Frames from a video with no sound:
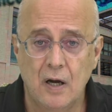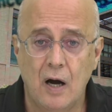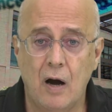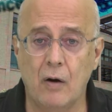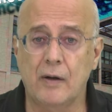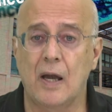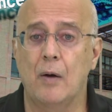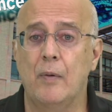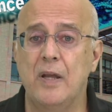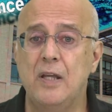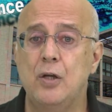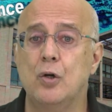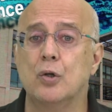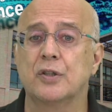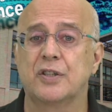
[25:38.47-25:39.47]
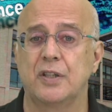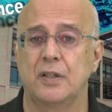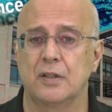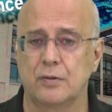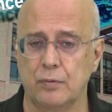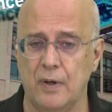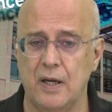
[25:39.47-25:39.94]
How can we use
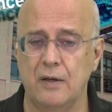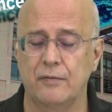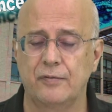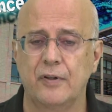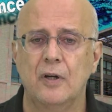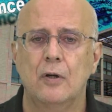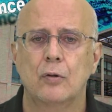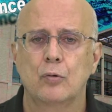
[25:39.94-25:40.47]
this wave